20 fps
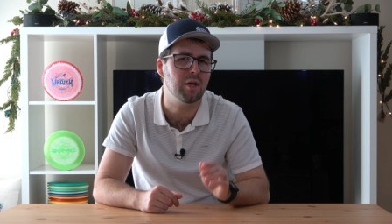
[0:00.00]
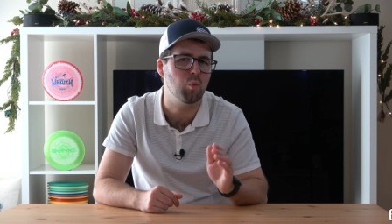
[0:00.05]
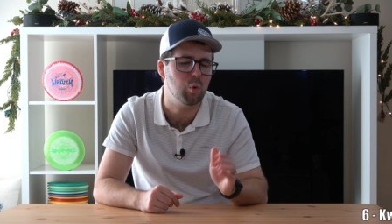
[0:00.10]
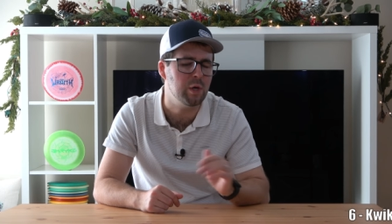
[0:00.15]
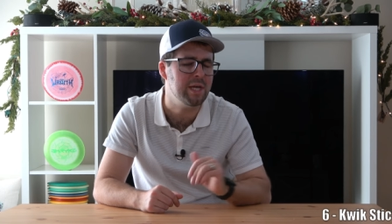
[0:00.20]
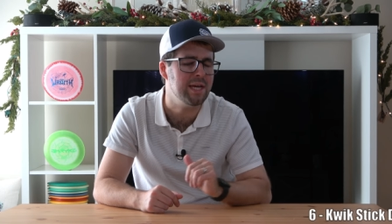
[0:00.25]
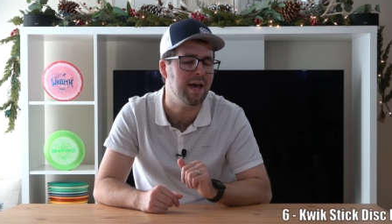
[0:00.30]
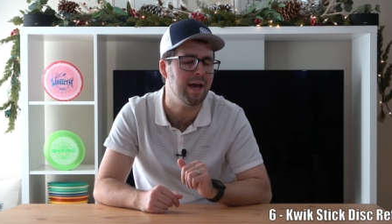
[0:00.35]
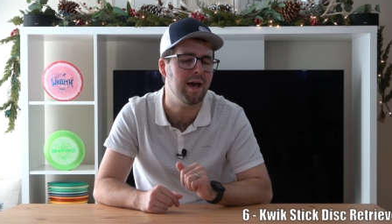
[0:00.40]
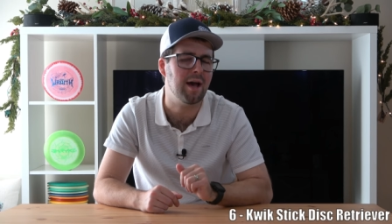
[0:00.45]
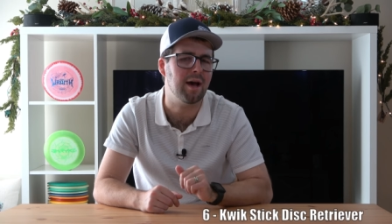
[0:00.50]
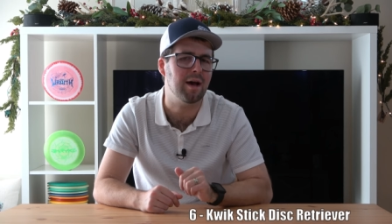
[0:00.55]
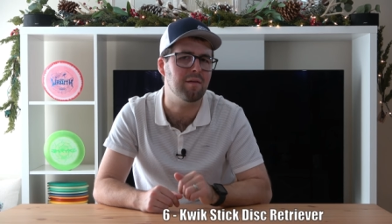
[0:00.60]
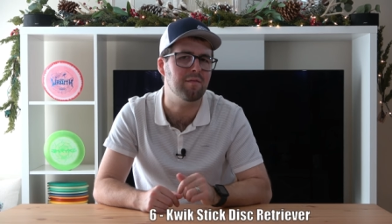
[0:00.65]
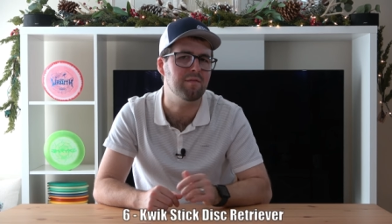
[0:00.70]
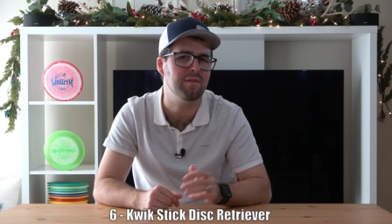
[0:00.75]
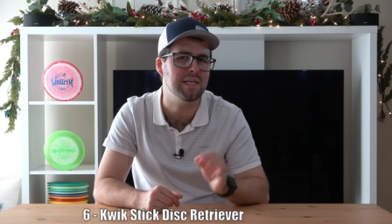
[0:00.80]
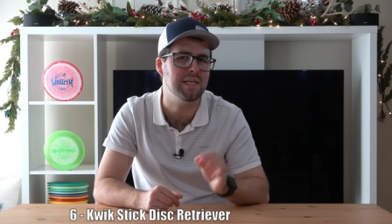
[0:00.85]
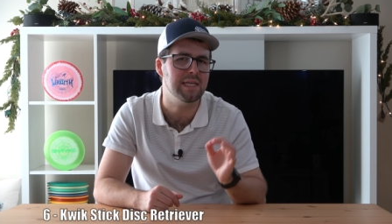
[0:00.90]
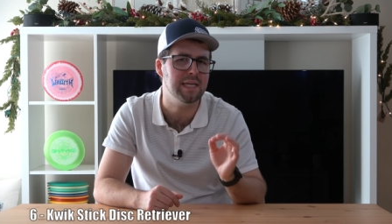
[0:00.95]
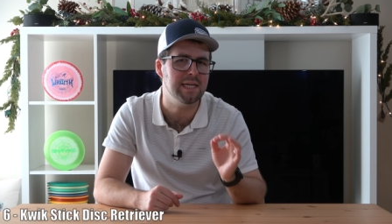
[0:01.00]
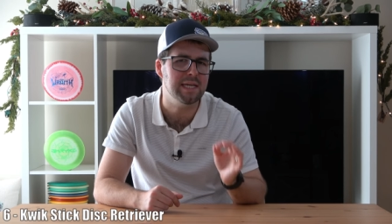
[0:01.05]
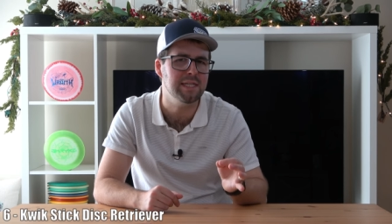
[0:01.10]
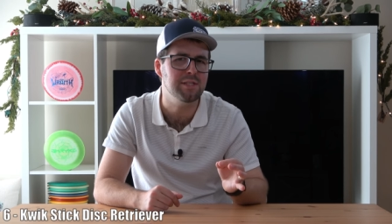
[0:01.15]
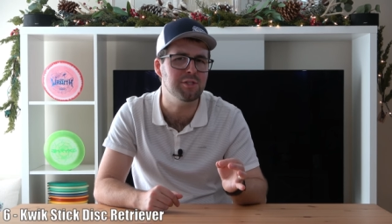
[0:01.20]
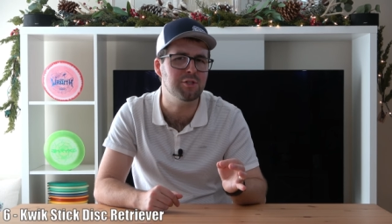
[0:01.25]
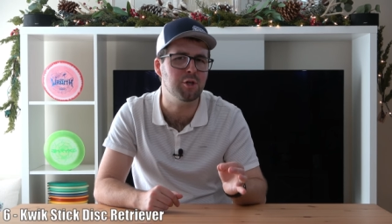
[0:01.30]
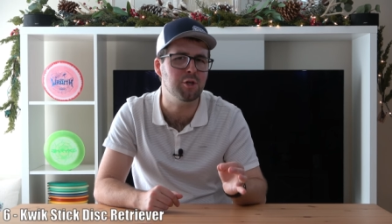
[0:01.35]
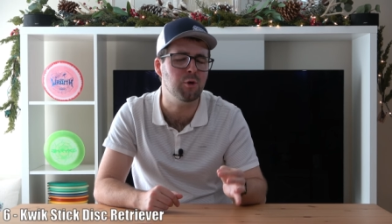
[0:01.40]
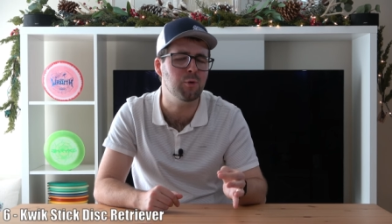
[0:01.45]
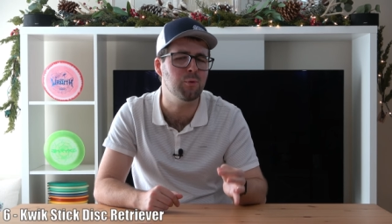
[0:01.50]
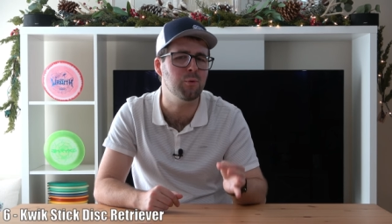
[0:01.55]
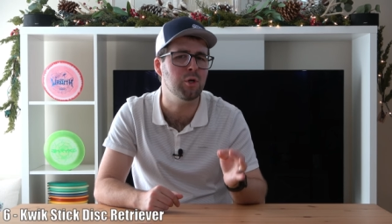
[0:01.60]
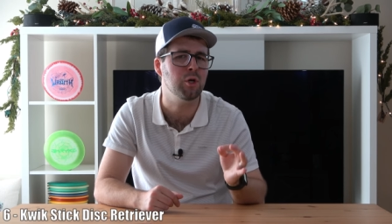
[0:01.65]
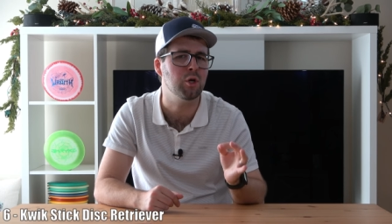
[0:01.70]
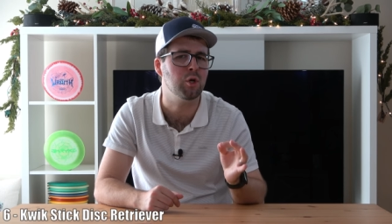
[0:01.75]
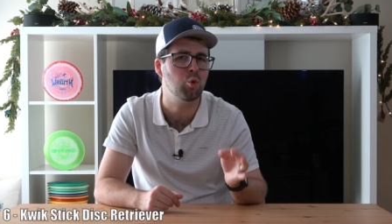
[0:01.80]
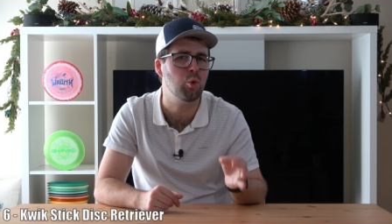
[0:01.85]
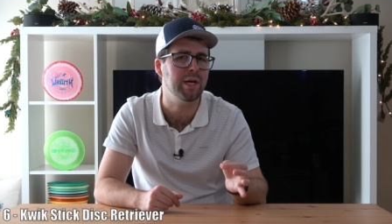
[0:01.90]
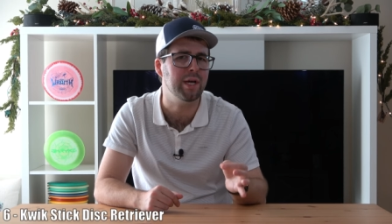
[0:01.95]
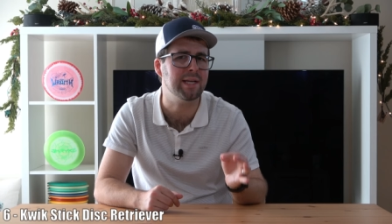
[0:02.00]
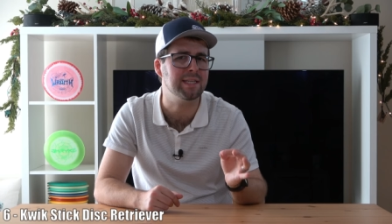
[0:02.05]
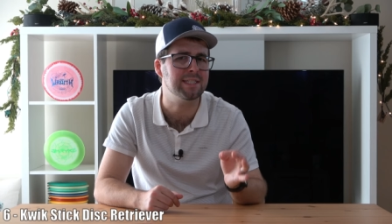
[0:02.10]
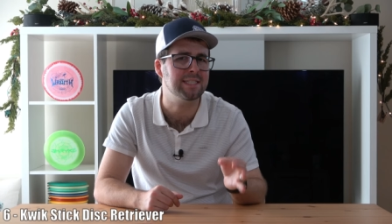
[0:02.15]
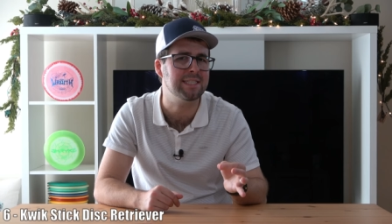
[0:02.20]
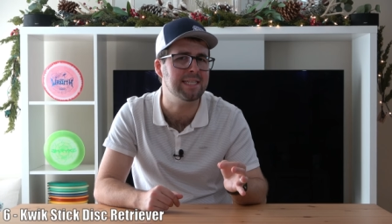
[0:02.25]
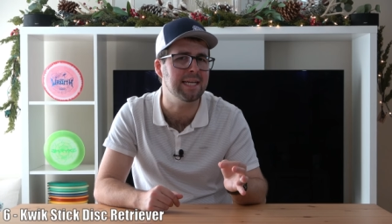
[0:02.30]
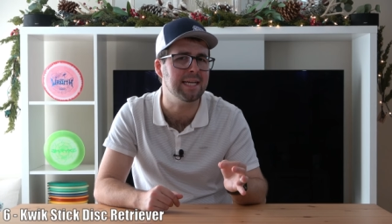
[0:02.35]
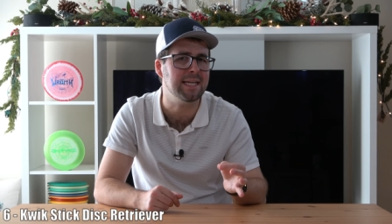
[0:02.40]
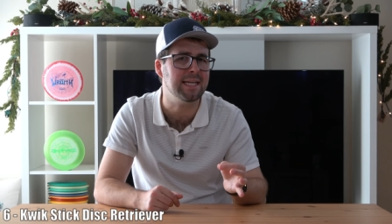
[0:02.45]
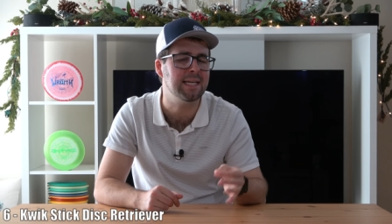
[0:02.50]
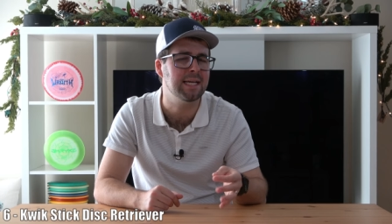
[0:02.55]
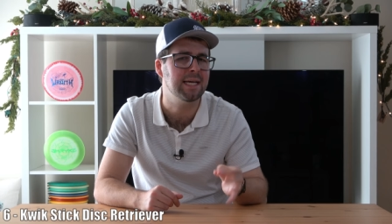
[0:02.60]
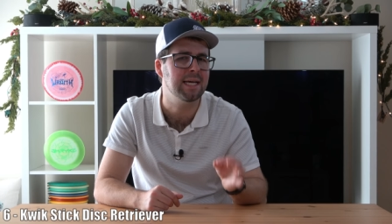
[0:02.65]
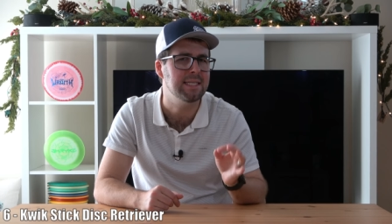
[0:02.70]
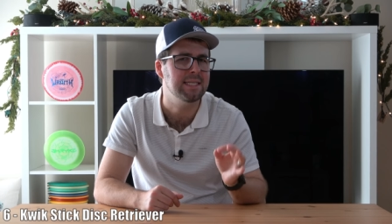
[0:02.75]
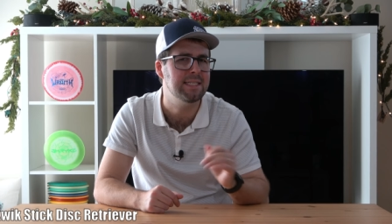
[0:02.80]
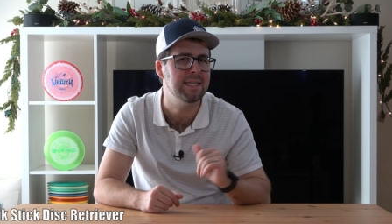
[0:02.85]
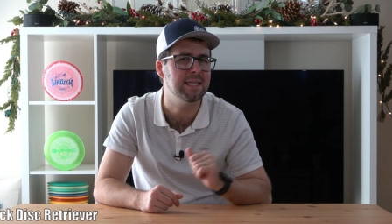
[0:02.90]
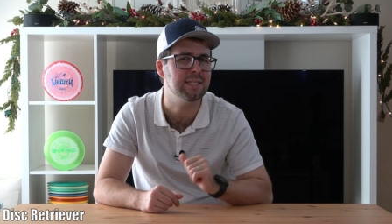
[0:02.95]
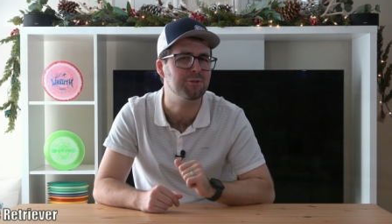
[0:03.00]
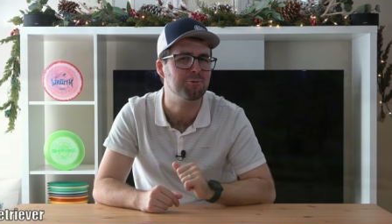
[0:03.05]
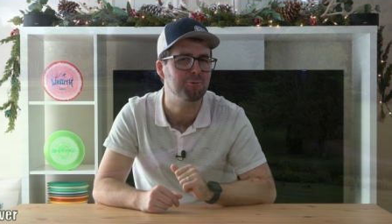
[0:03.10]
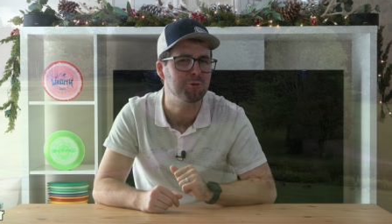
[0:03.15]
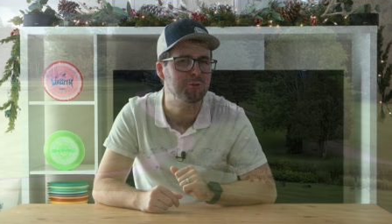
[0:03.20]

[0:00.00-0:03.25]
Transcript: we have the InZone Quick Stick Disc